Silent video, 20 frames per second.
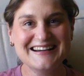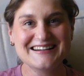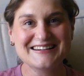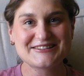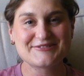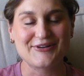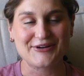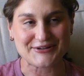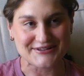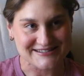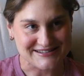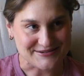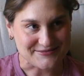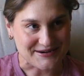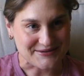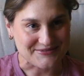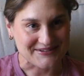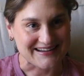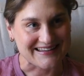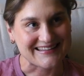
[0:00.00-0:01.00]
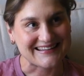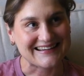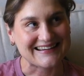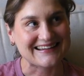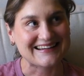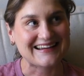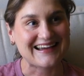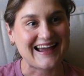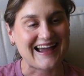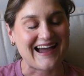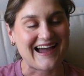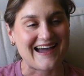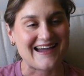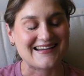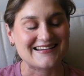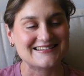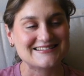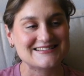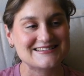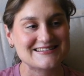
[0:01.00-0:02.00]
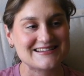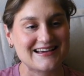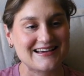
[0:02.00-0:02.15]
Focused on my breathing, and